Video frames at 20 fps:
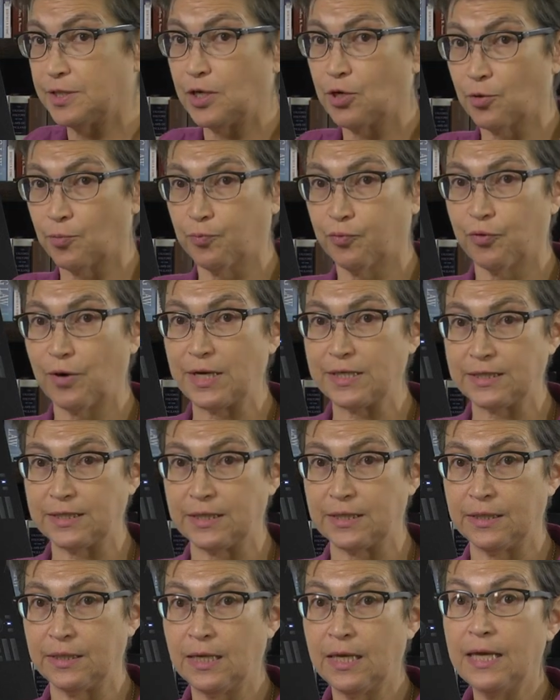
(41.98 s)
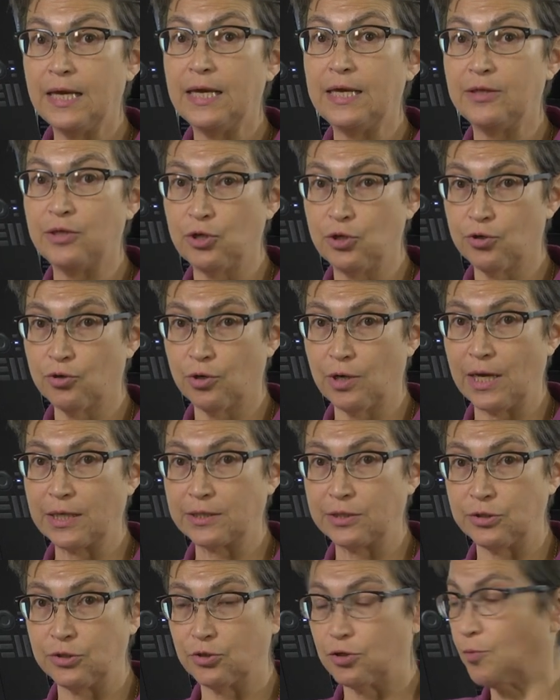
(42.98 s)
that are present in the
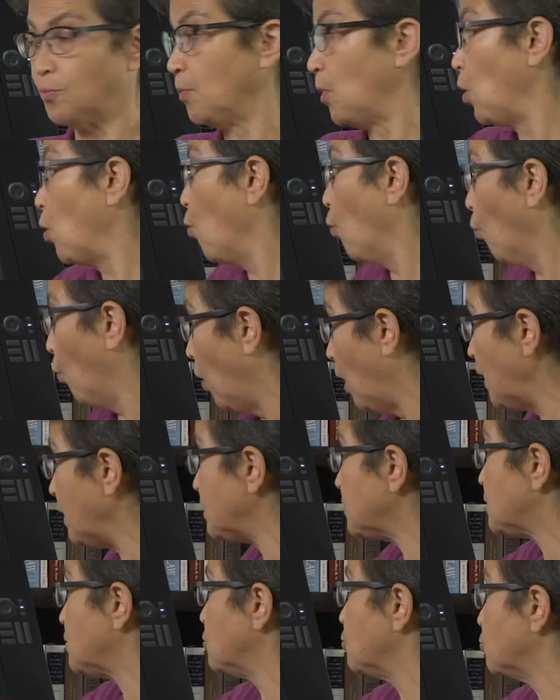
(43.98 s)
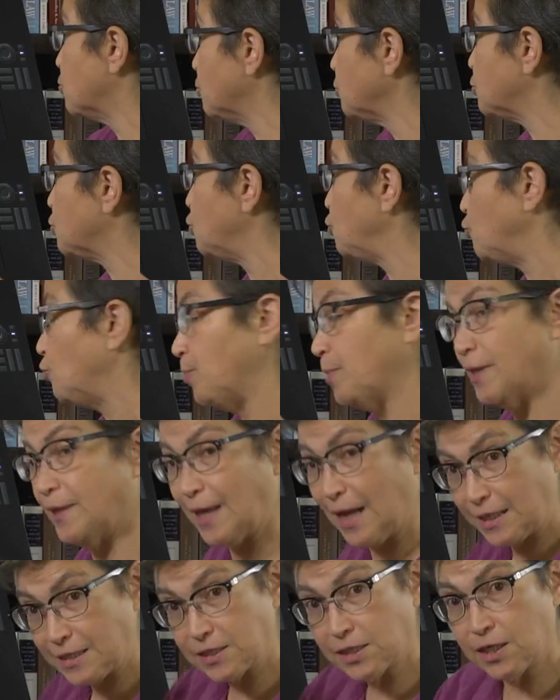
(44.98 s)
neuroectoderm. One is the neural tube, and
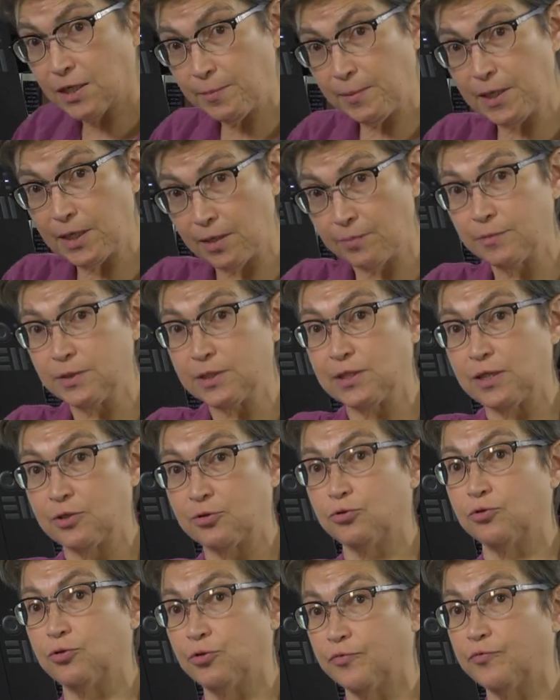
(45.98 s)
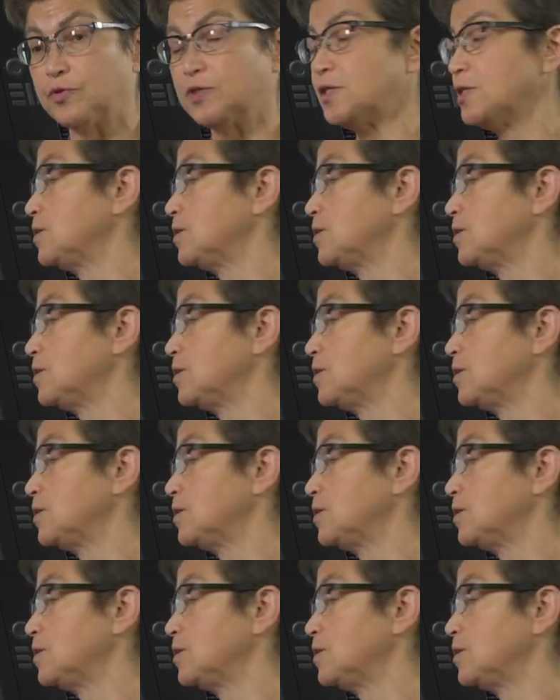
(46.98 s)
that's going to become the central nervous